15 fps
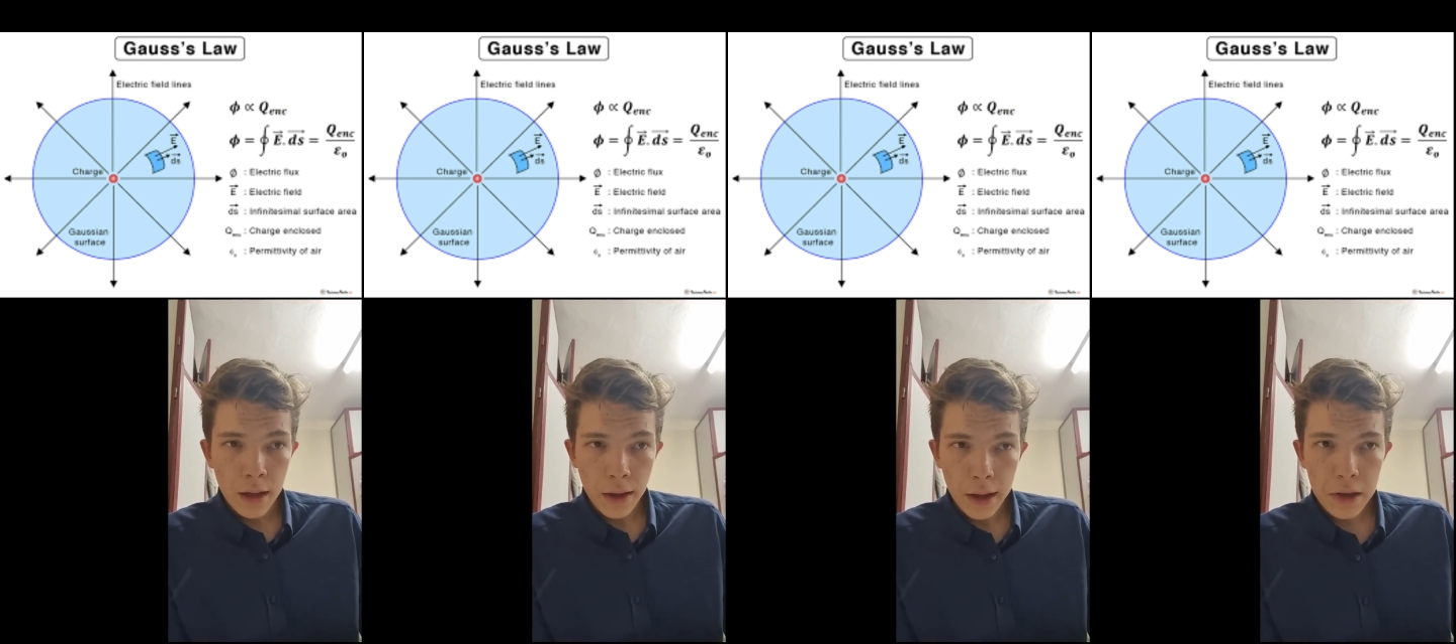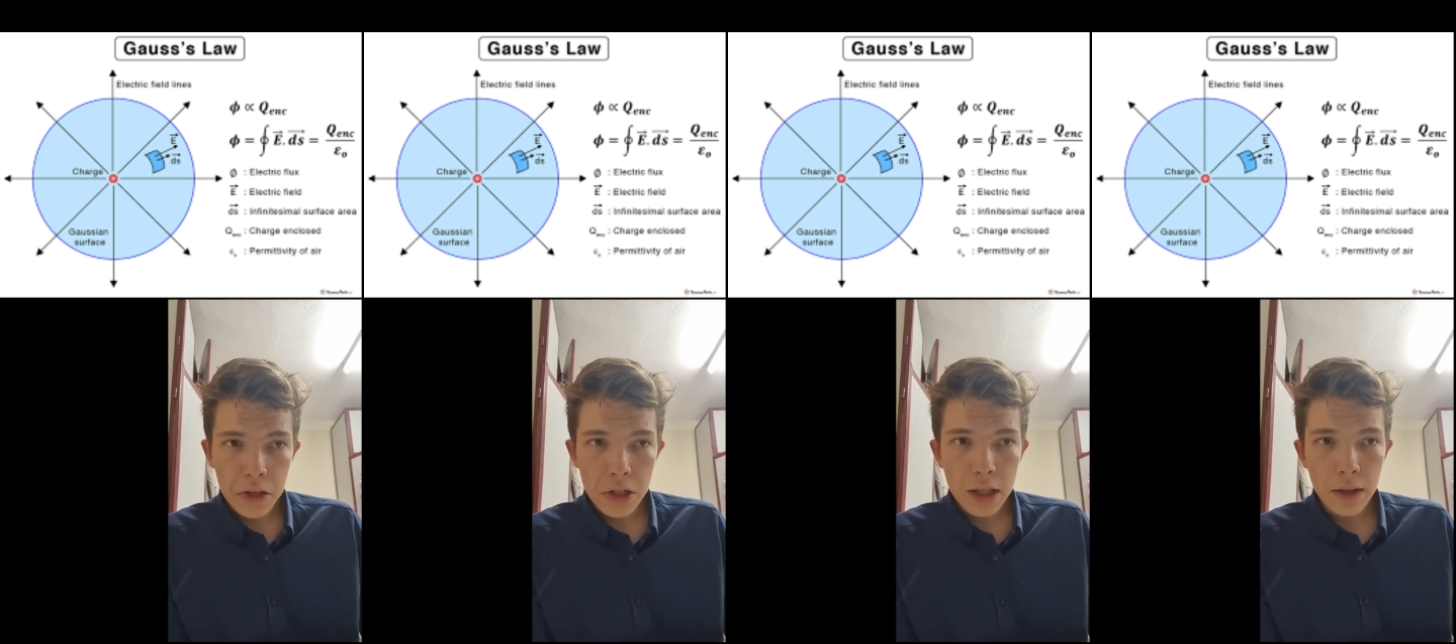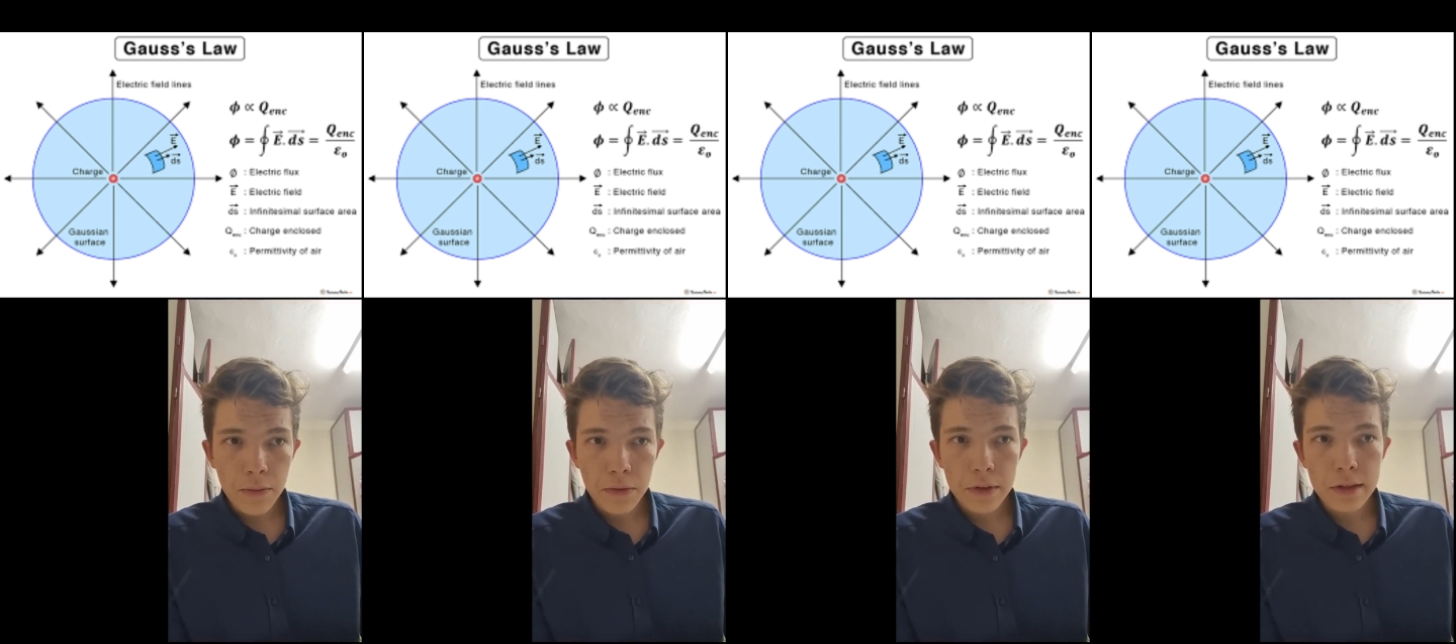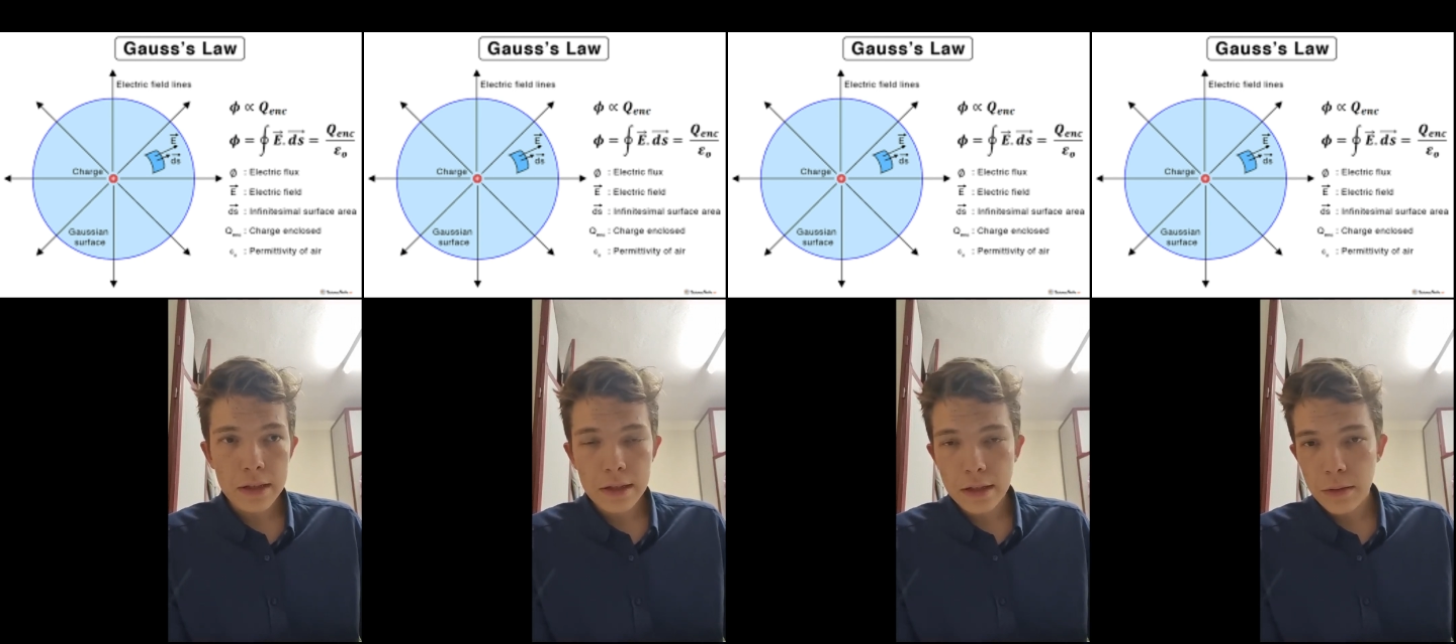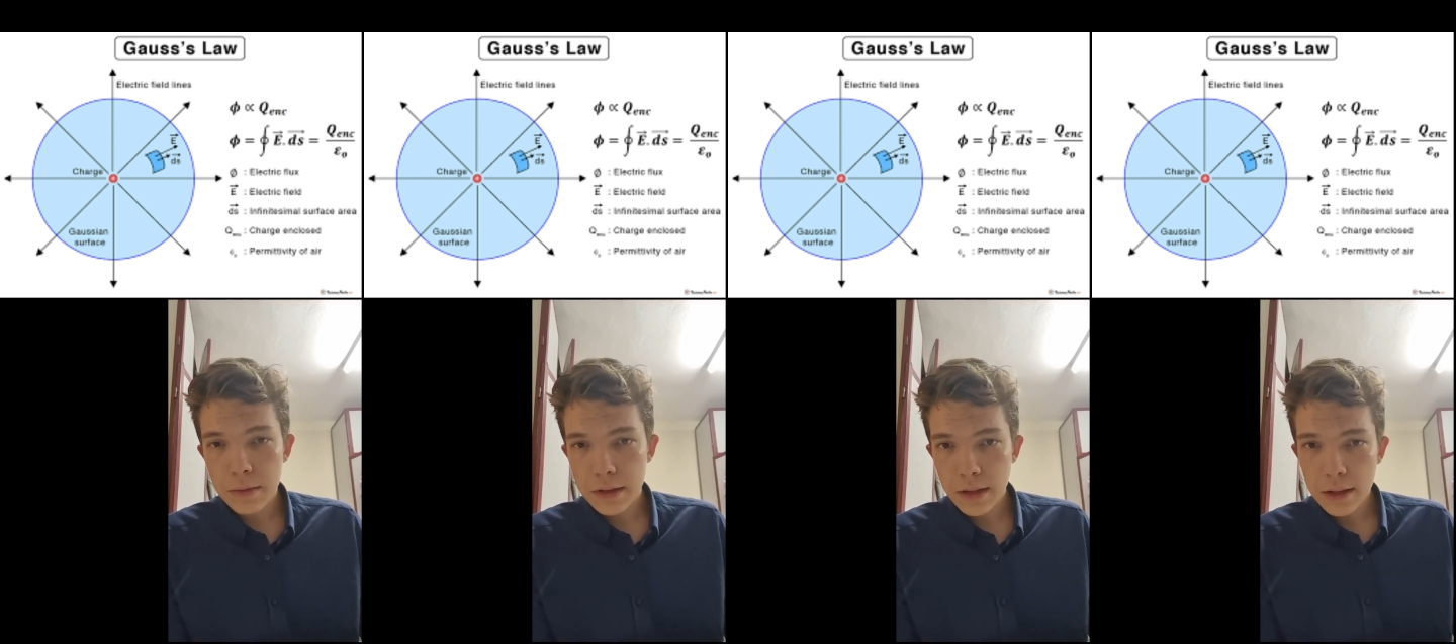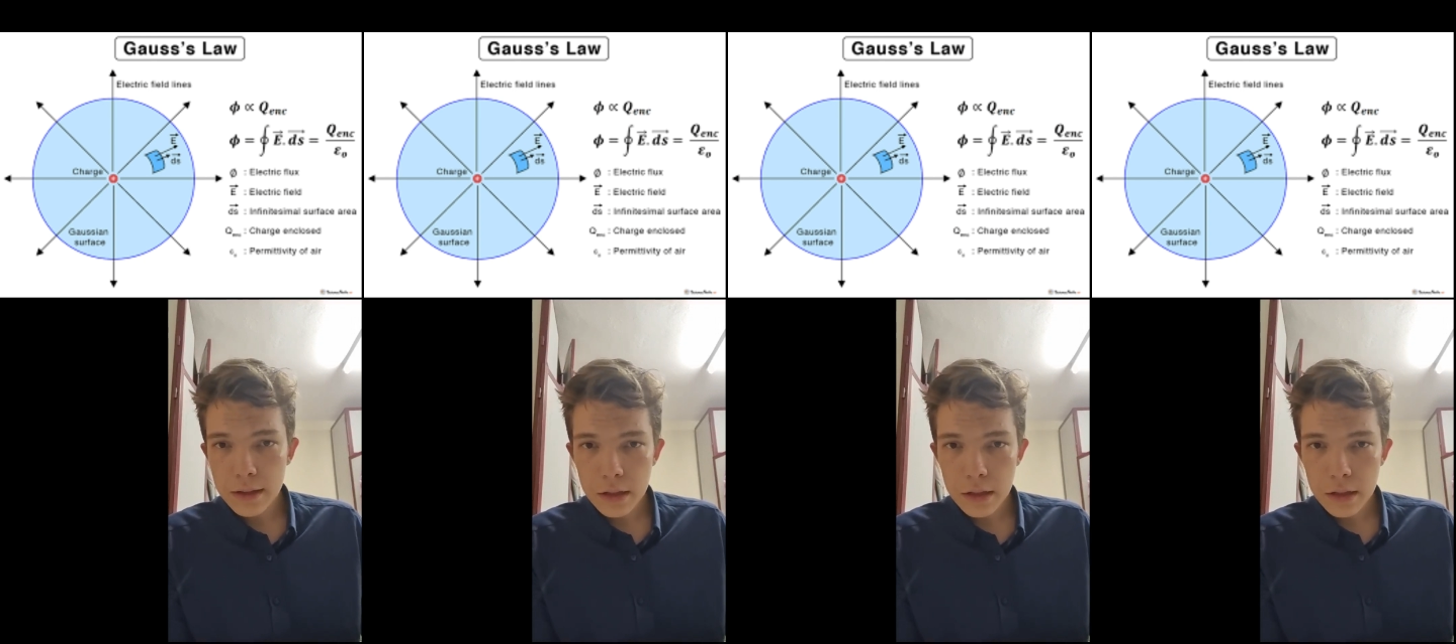actually if the system is not